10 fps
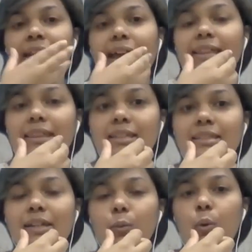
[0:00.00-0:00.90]
And they
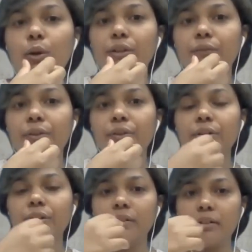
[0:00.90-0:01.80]
said,
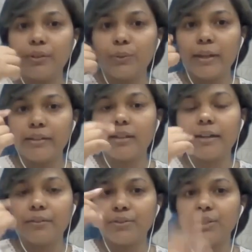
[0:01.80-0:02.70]
the
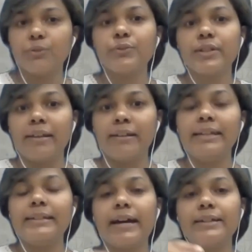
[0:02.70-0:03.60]
energy you channel,
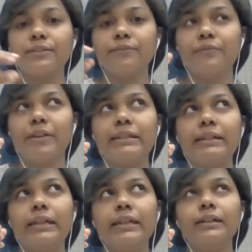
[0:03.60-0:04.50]
it has a
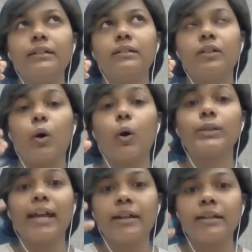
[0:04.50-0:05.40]
very
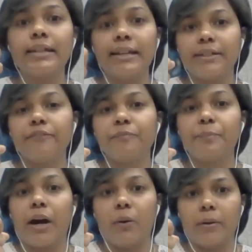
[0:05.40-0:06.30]
authoritative
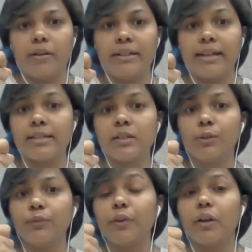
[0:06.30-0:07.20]
power. It has a
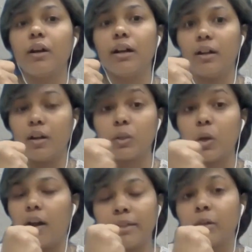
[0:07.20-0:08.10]
lot of
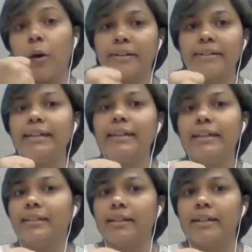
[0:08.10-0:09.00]
authority
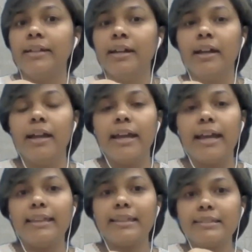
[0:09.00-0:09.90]
in it.
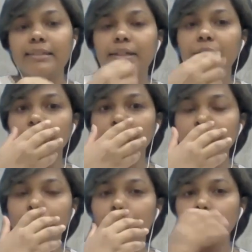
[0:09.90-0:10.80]
And they said, you know,
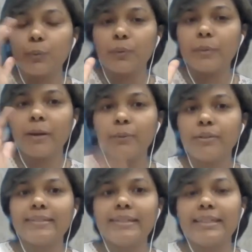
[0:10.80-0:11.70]
do you know about
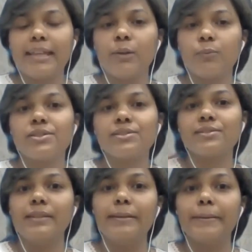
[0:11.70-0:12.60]
a city which is
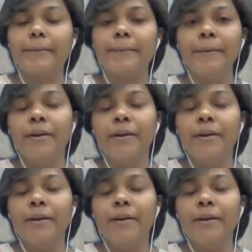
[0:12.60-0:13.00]
near